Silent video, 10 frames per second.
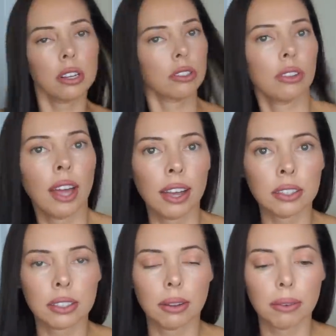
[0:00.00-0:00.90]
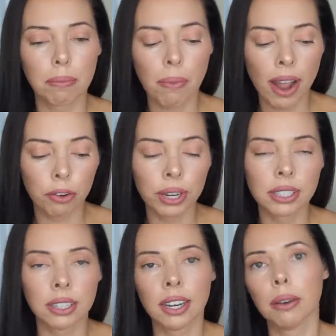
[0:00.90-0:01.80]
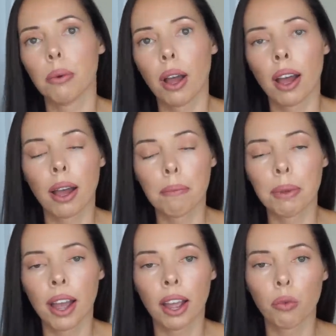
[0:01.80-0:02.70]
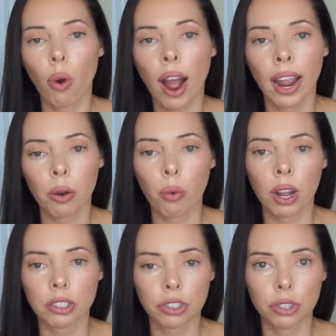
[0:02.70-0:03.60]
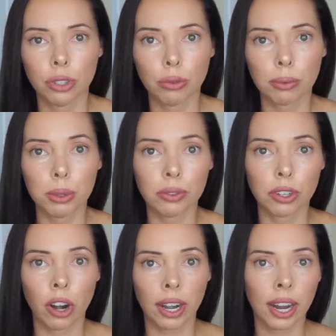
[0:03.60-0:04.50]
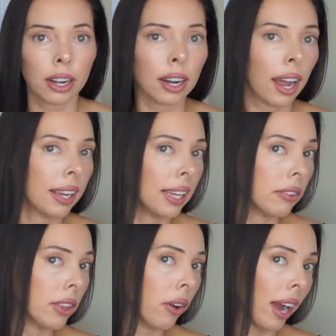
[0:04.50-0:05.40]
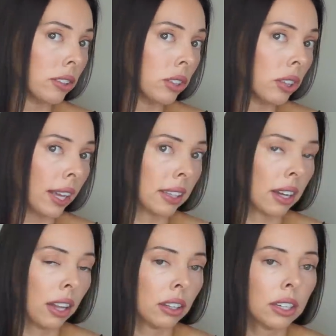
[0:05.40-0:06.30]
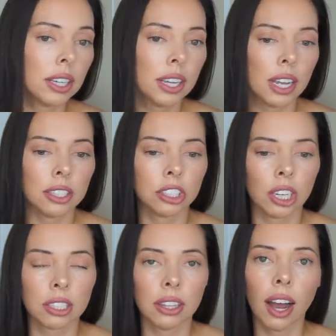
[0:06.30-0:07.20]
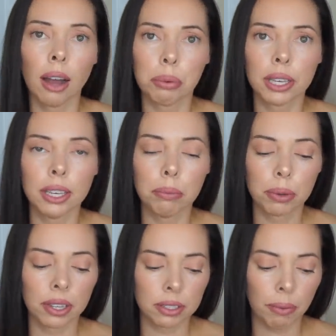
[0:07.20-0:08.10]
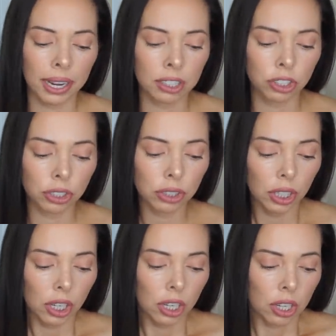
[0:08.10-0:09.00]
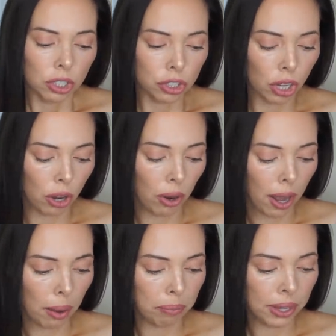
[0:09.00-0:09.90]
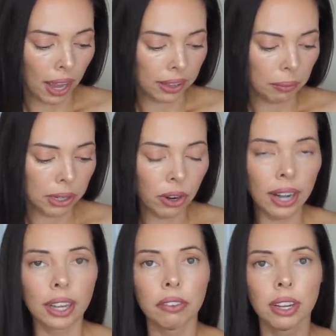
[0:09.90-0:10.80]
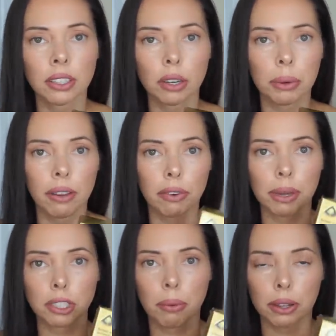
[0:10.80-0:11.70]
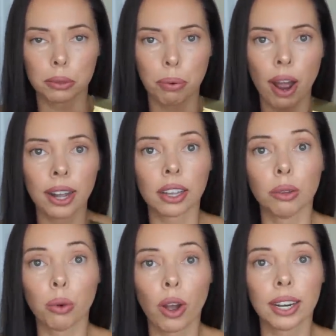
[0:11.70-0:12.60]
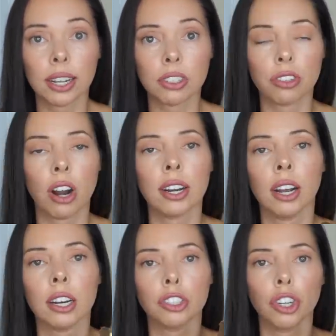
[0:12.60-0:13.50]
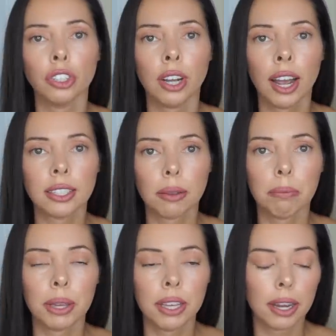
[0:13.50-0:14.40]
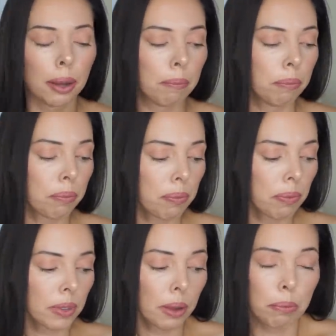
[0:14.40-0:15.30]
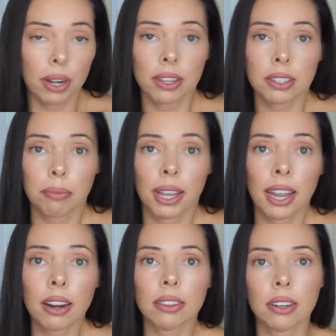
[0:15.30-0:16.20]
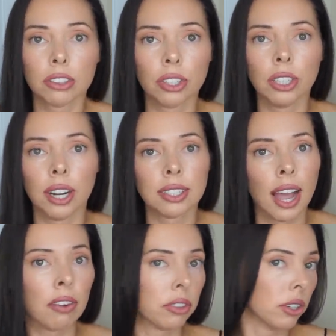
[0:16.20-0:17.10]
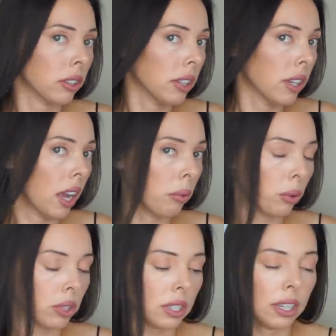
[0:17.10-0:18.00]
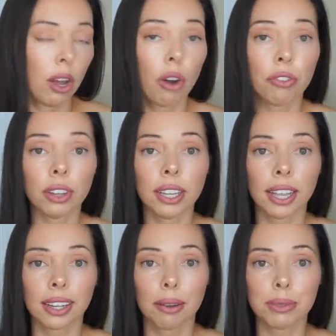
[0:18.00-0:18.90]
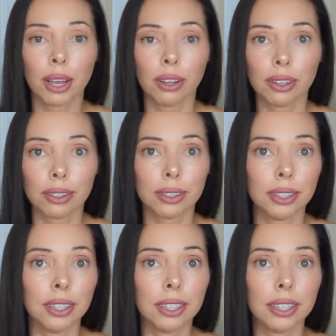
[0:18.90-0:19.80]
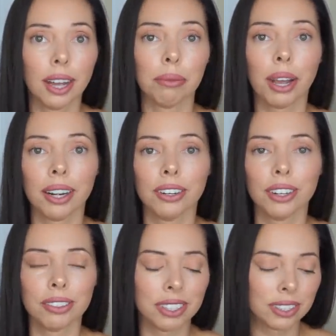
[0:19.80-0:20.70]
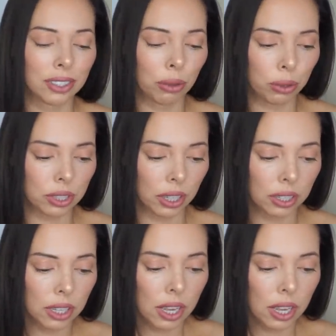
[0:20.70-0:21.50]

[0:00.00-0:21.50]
So that is my reasoning behind why I want to remove the dark hair dye. Even though I do like the color, it's just the upkeep is my issue. So yeah, let me go ahead and give you guys a little bit of information about this product, and then we'll go ahead and get started. I'm gonna show you guys me putting this in my hair, and then I'll show you guys after, and we'll see. Hopefully it comes out good. I'm kind of nervous, so we'll see.